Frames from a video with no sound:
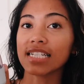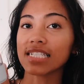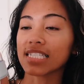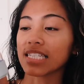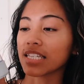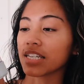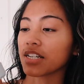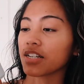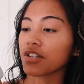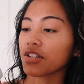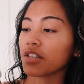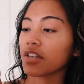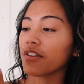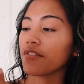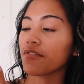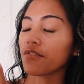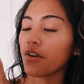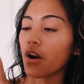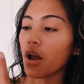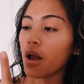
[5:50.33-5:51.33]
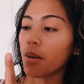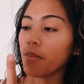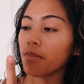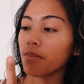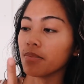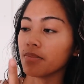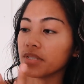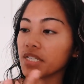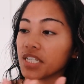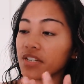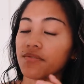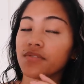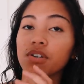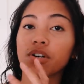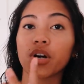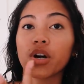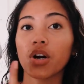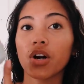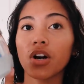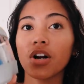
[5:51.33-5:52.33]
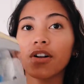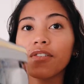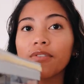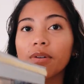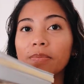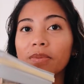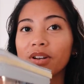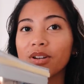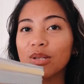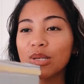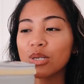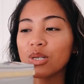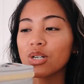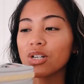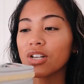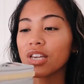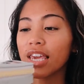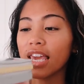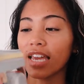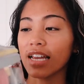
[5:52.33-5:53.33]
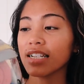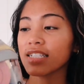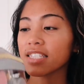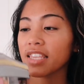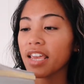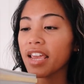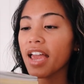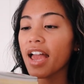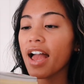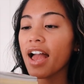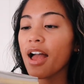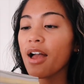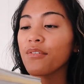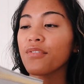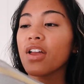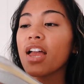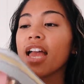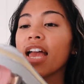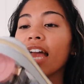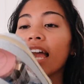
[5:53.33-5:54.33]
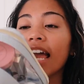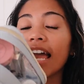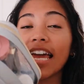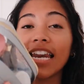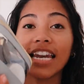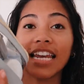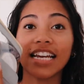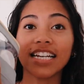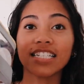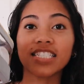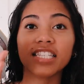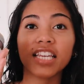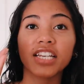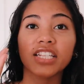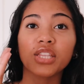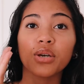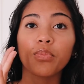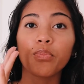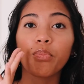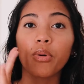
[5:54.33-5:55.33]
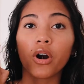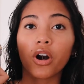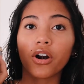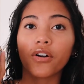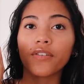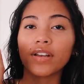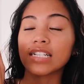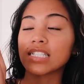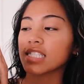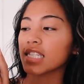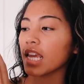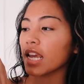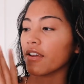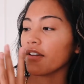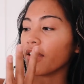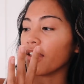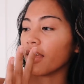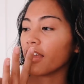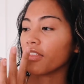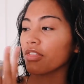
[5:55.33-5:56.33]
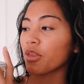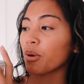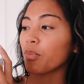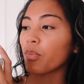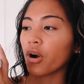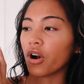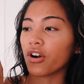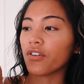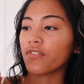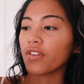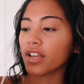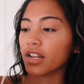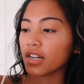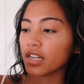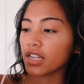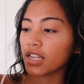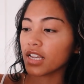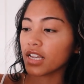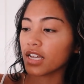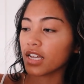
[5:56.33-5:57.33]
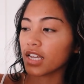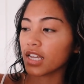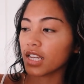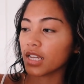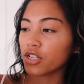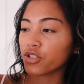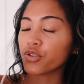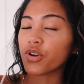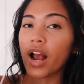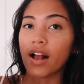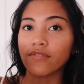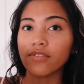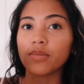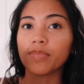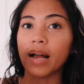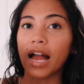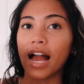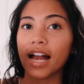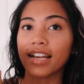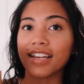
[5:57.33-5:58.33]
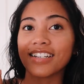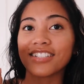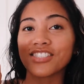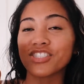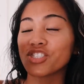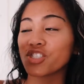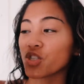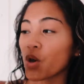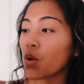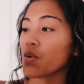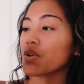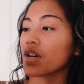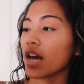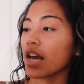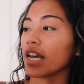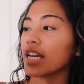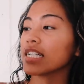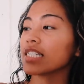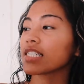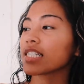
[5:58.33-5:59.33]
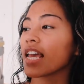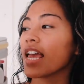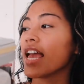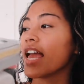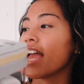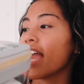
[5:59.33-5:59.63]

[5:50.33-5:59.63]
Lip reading: is literally from DEVACURL, from their little kits they have. And it's like the perfect travel bag. It's so nice.